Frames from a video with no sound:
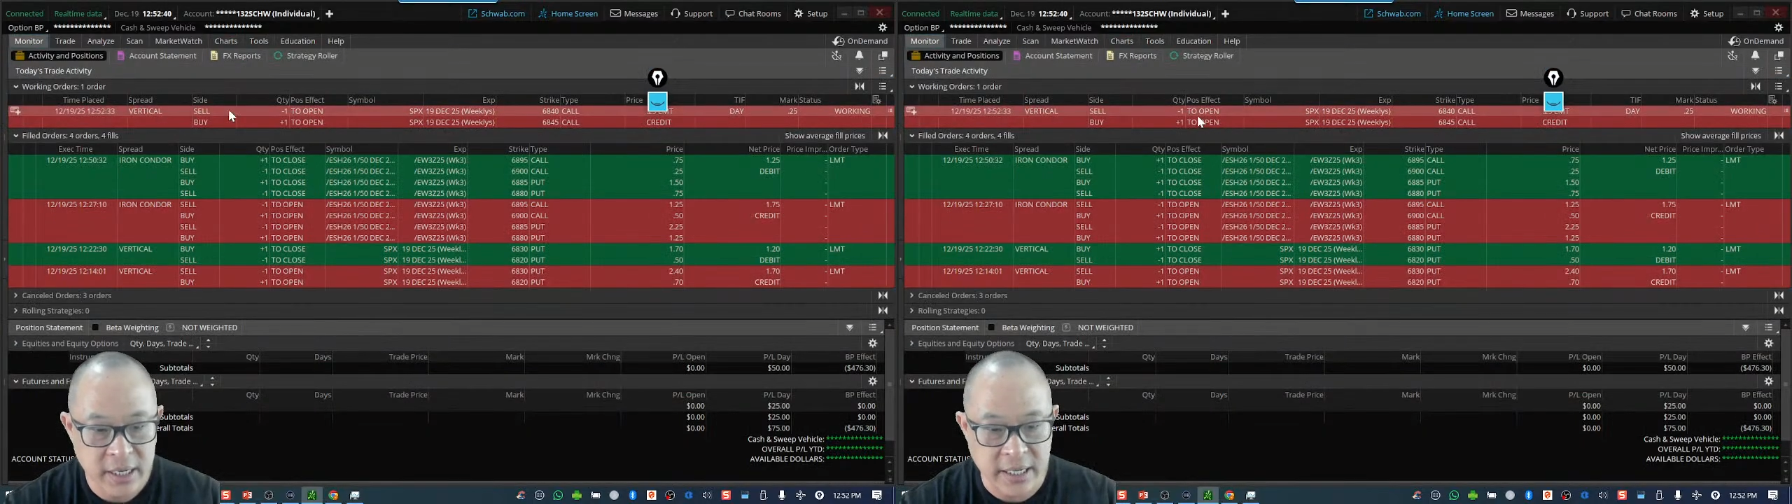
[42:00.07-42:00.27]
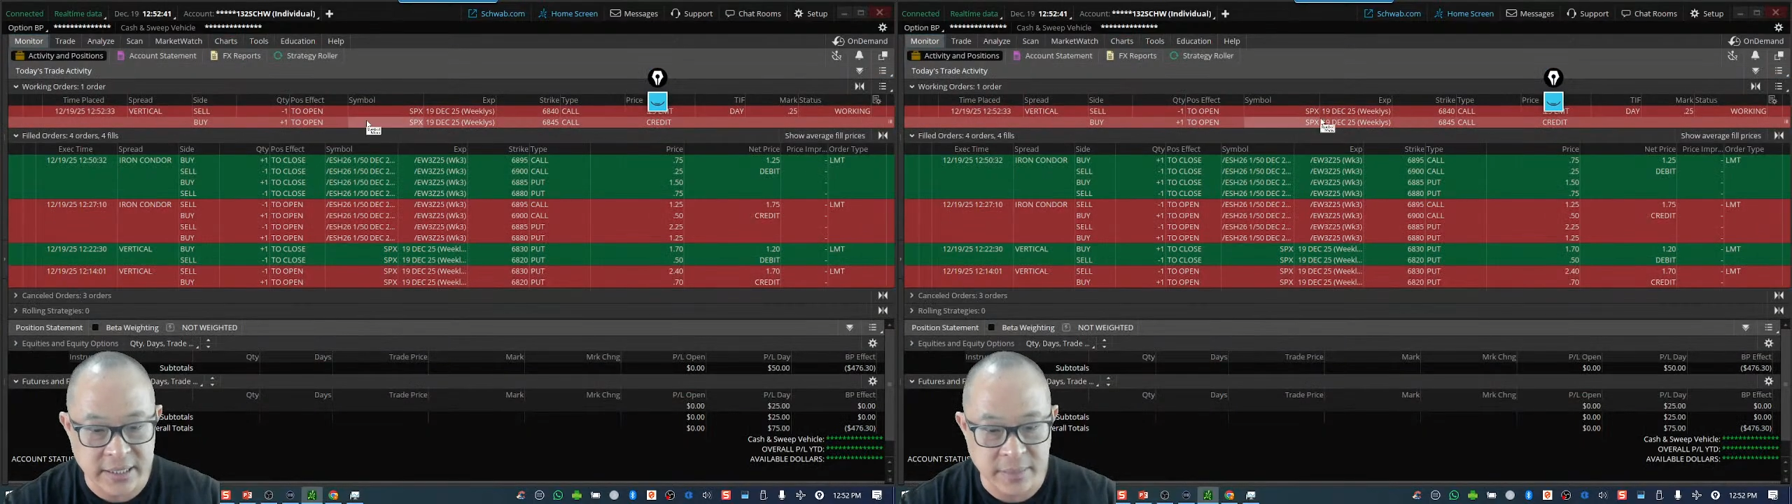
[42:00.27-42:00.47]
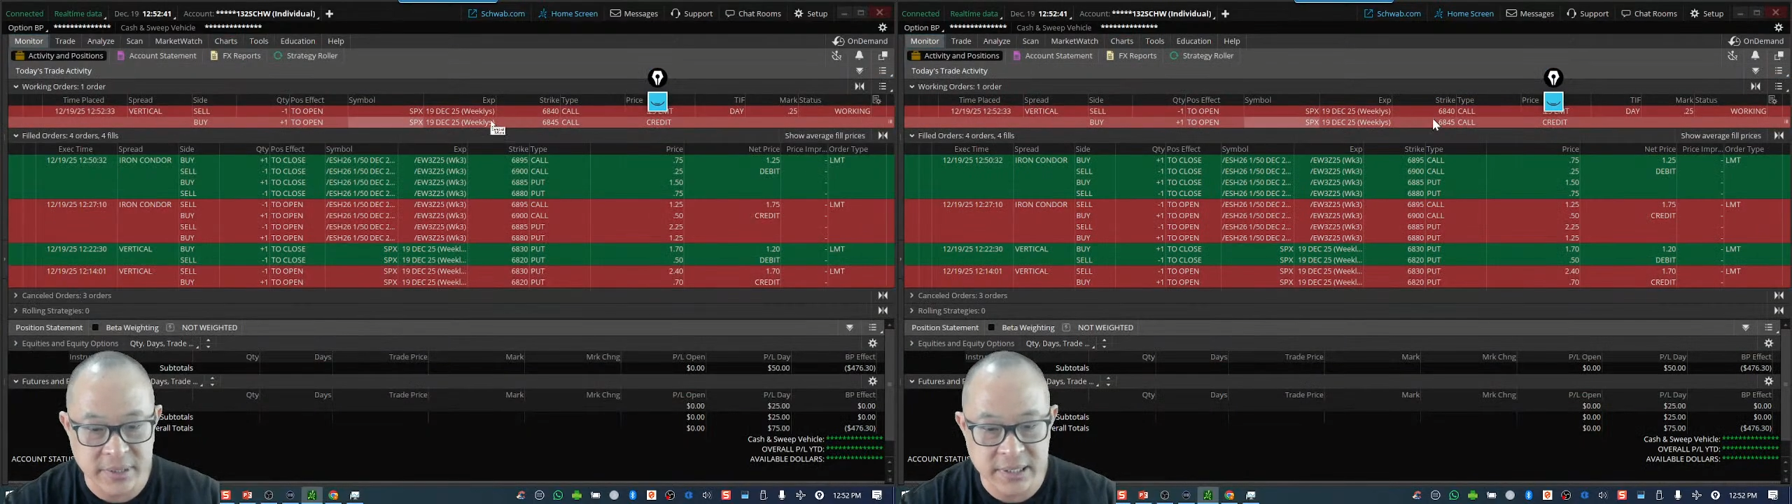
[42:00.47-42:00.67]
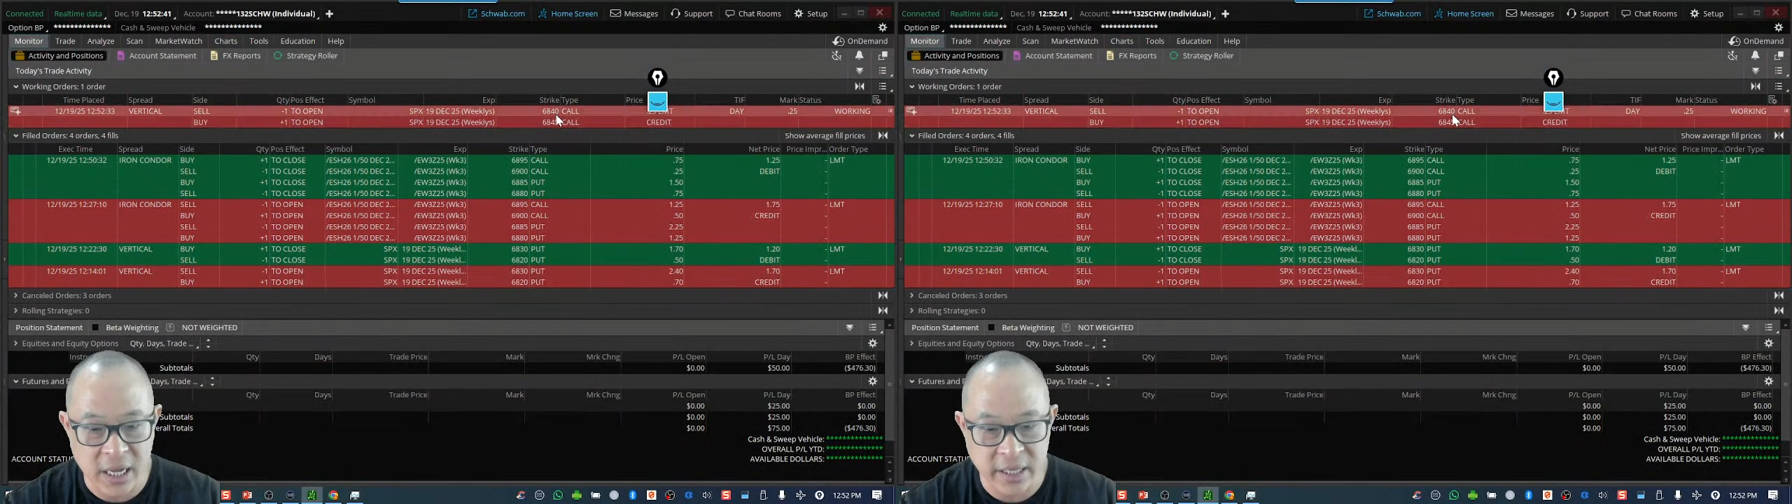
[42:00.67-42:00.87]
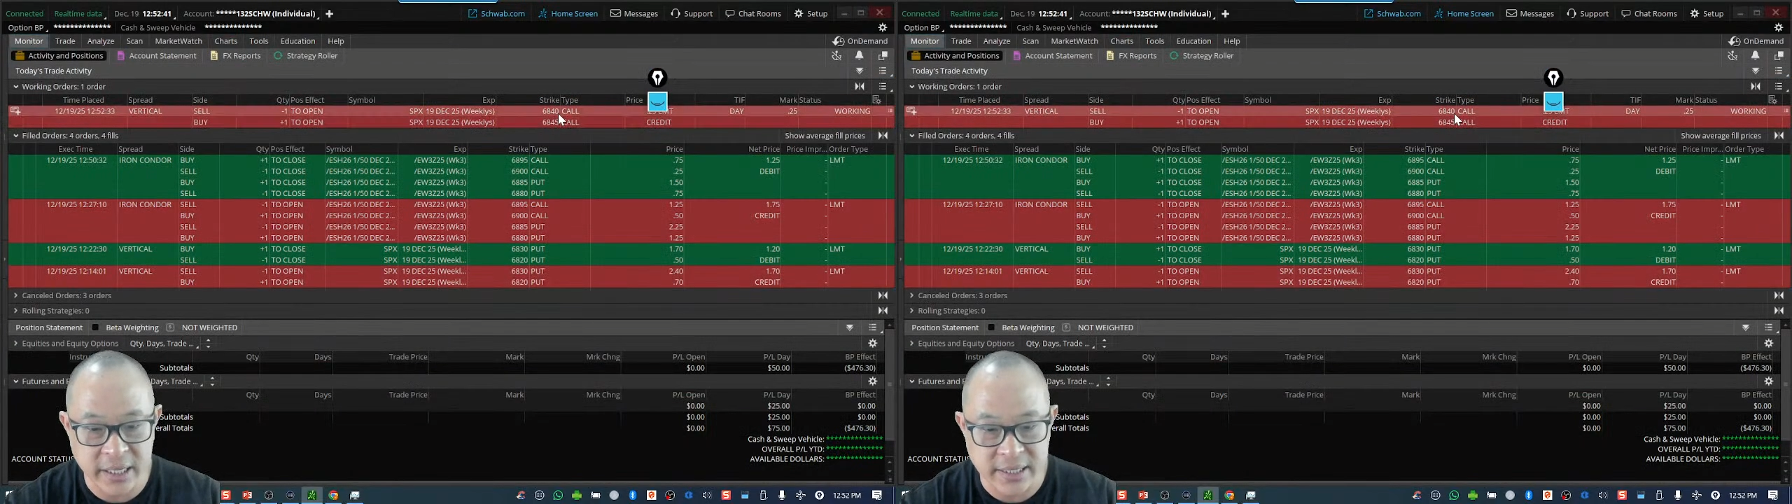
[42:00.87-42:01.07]
is I'm
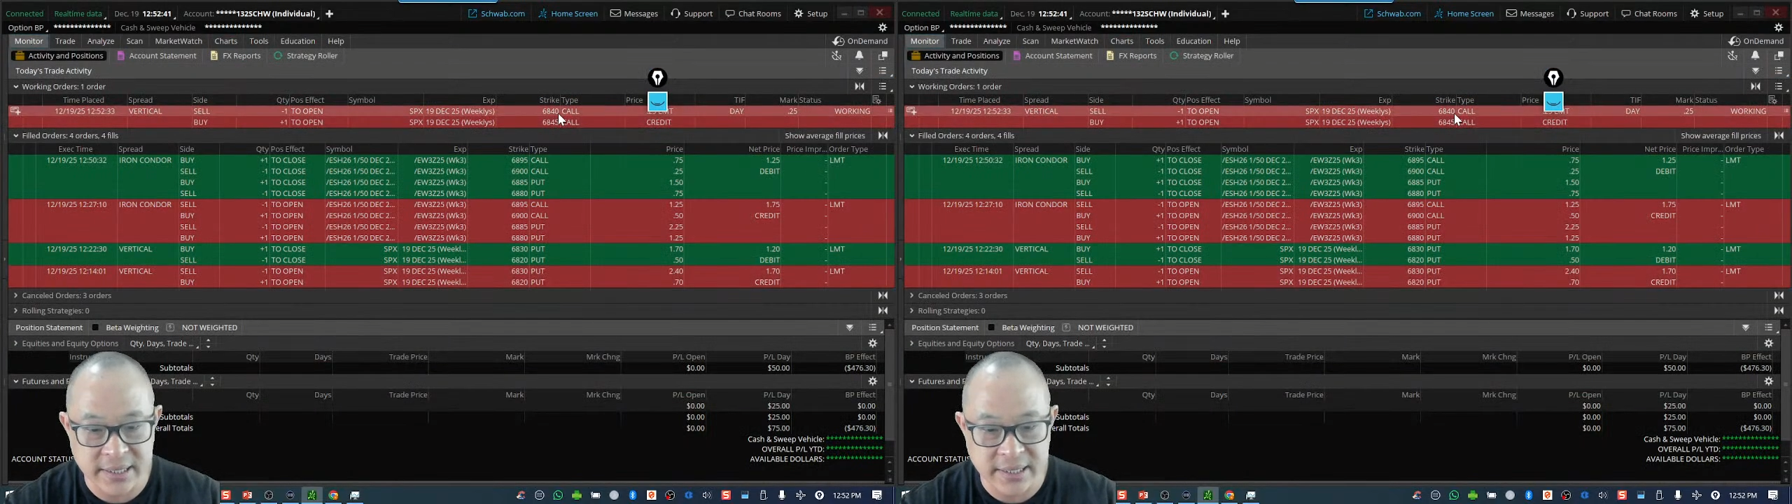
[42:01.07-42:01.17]
selling the